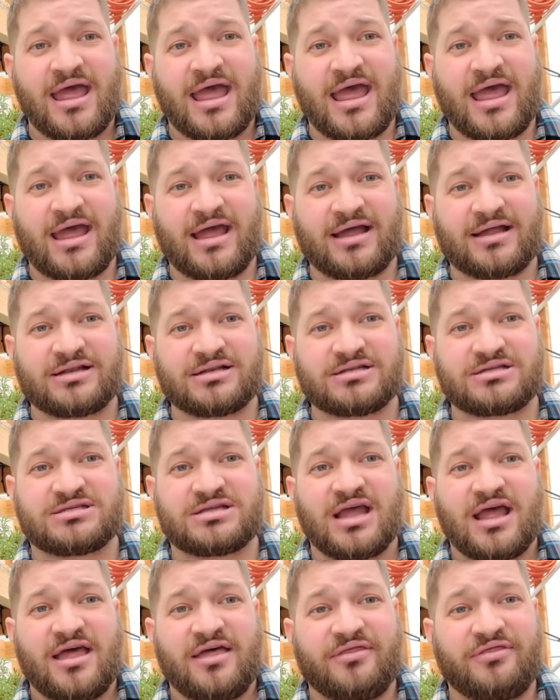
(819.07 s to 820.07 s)
and
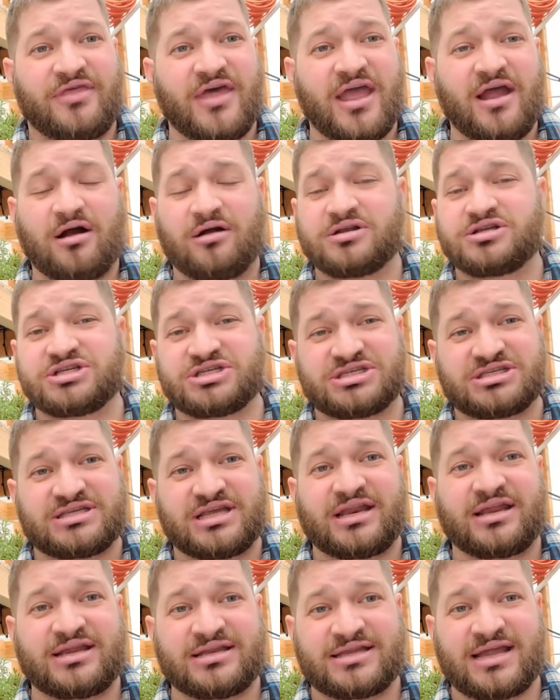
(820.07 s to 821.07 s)
they are just
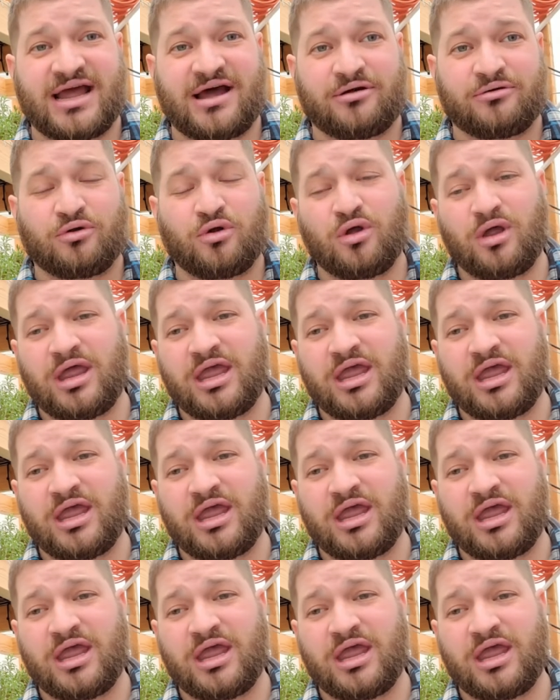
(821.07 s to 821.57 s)
sitting down.